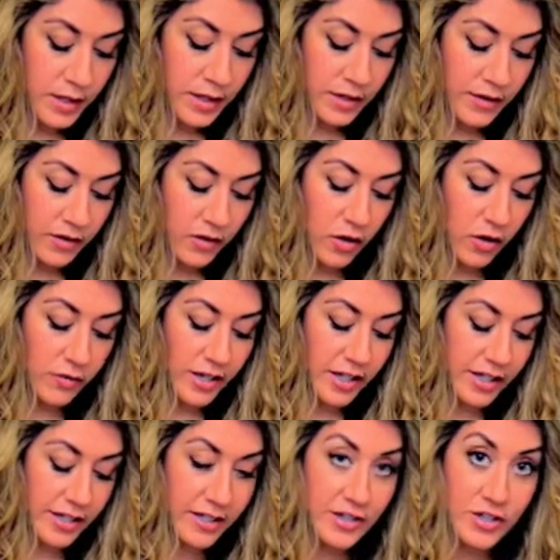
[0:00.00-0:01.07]
And they're
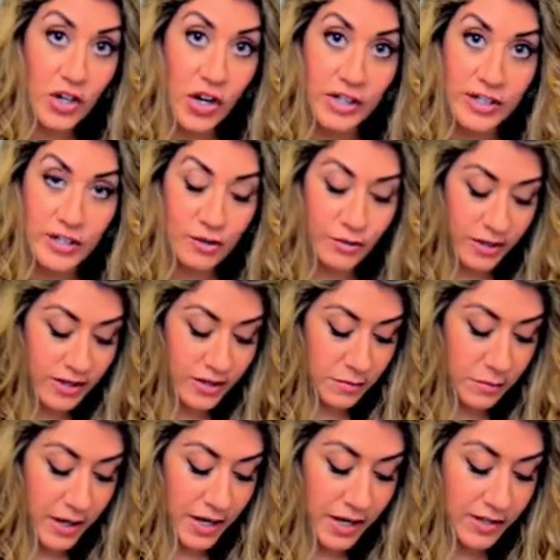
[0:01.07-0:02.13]
already starting to
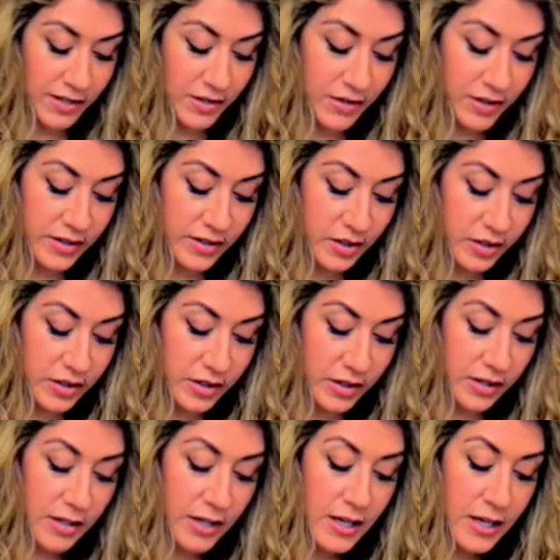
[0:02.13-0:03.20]
expand, so they start to
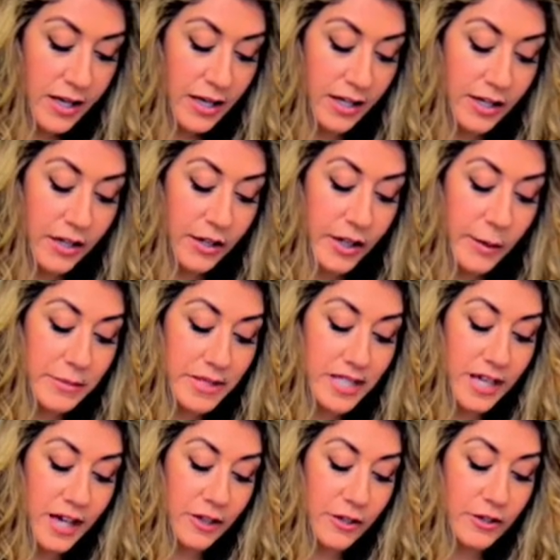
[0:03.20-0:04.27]
kind of clump
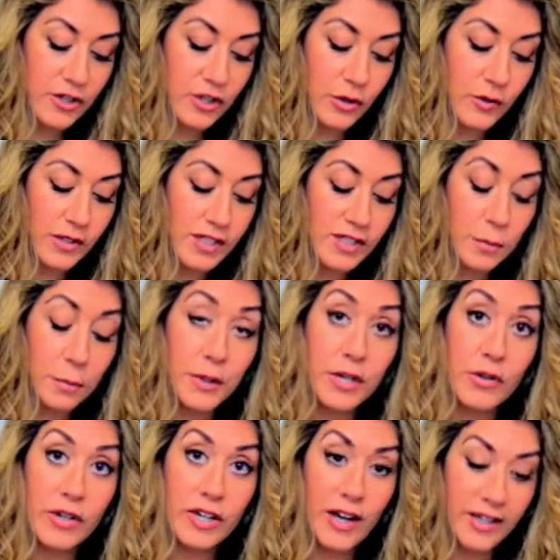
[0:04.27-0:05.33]
together, so you need to
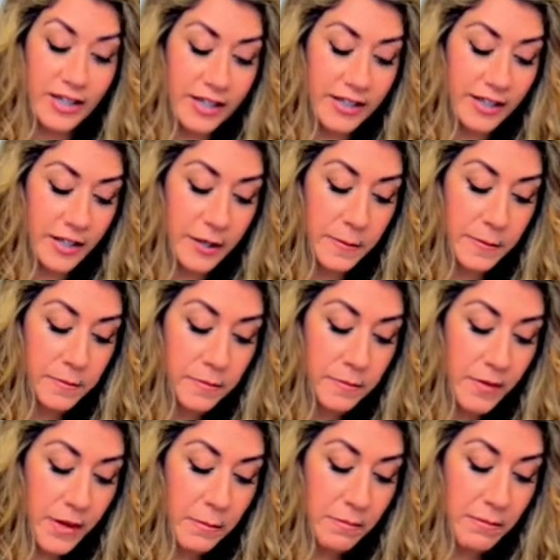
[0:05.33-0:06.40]
periodically
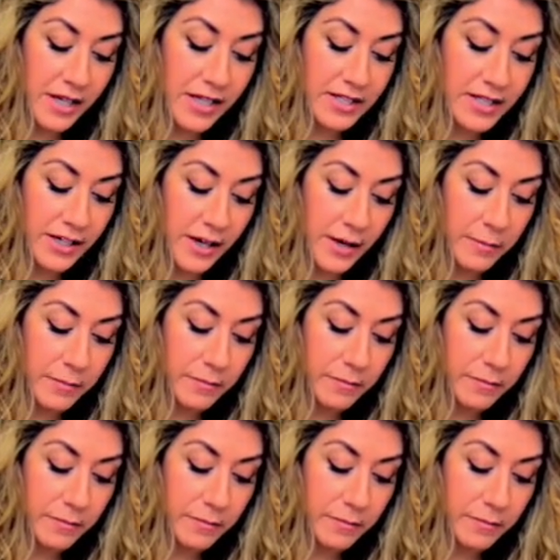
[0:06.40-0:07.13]
mix it up.